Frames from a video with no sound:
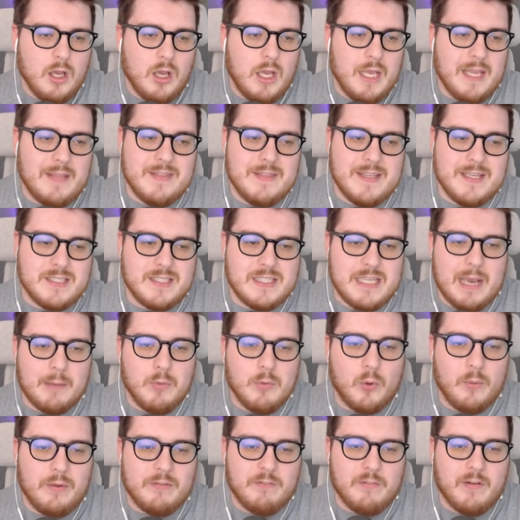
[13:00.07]
in this
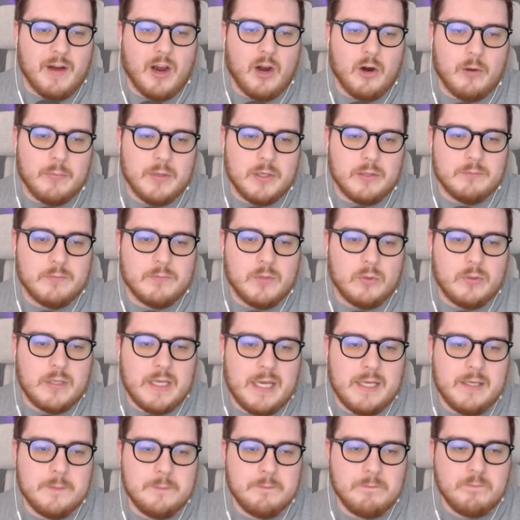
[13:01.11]
demo environment.
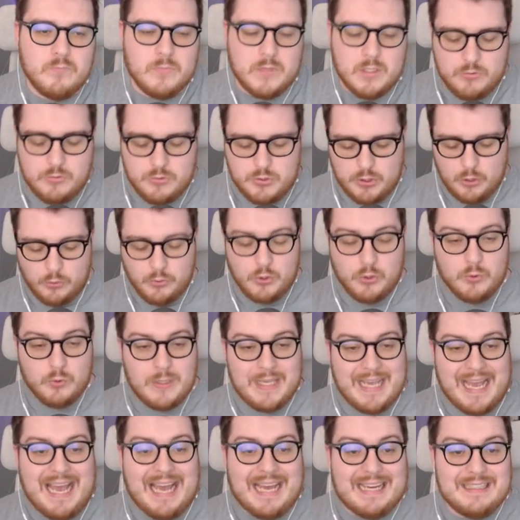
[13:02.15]
Okay. So you
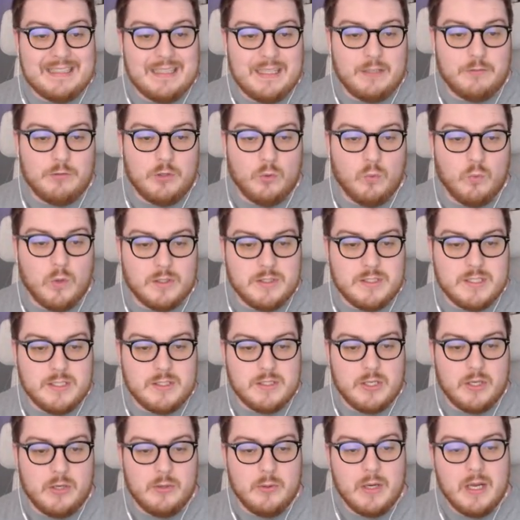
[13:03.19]
can, if you wanted
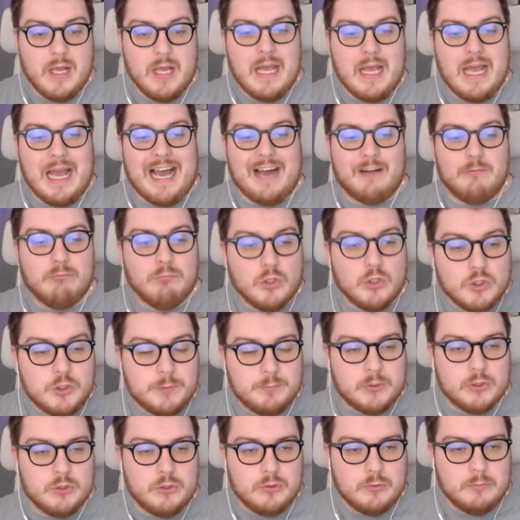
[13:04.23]
to, have
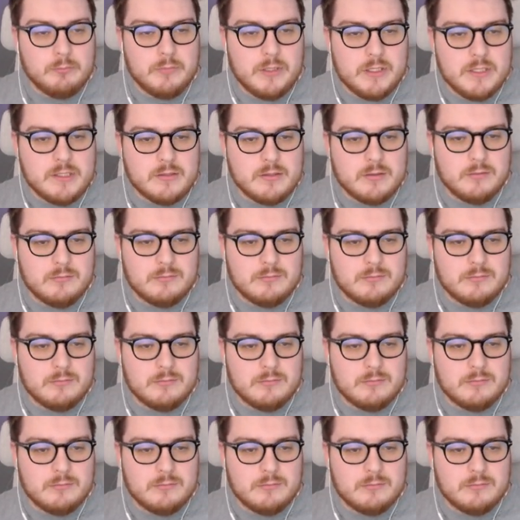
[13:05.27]
multiple numbers.